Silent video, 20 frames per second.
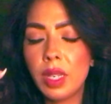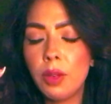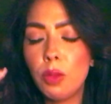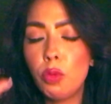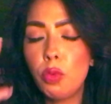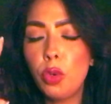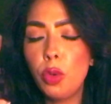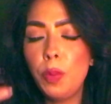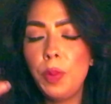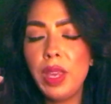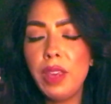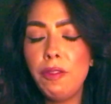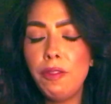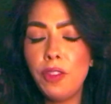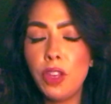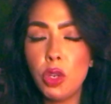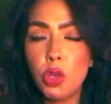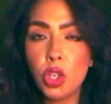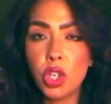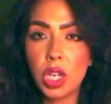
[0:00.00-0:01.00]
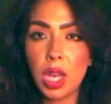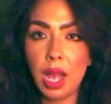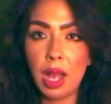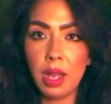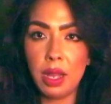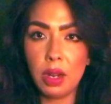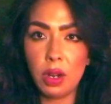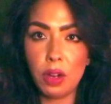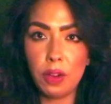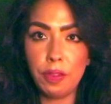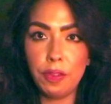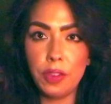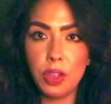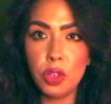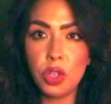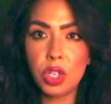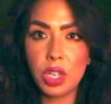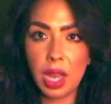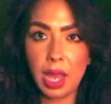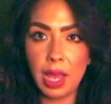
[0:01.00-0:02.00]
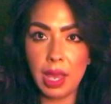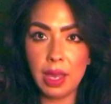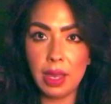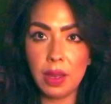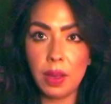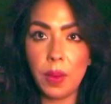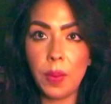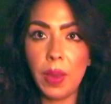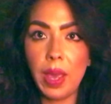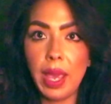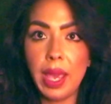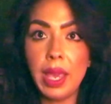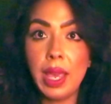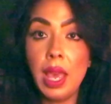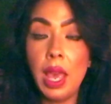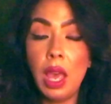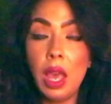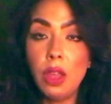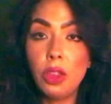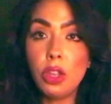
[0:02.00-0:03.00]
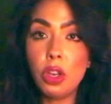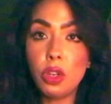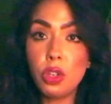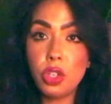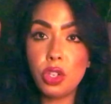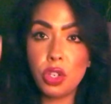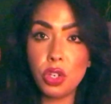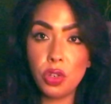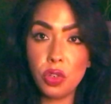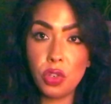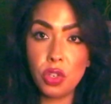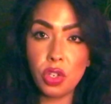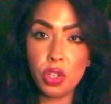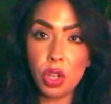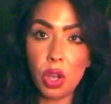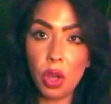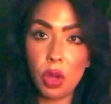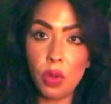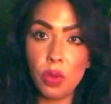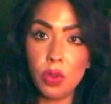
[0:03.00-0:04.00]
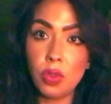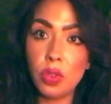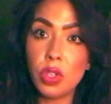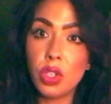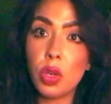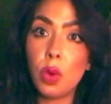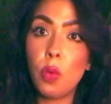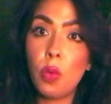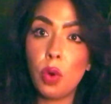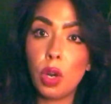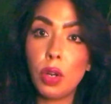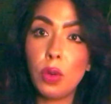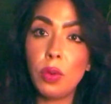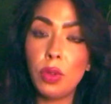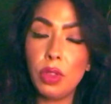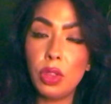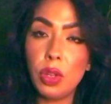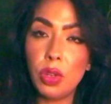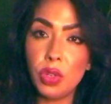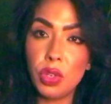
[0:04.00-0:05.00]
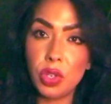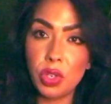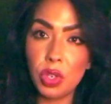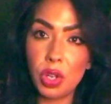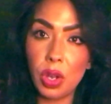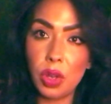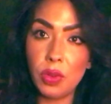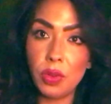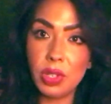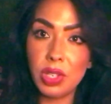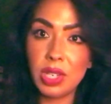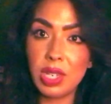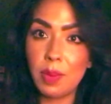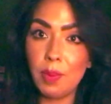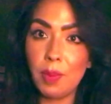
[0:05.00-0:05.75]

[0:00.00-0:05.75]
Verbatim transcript: ruby fuchsia or fuchsite, okay? Those two stones, work with those stones to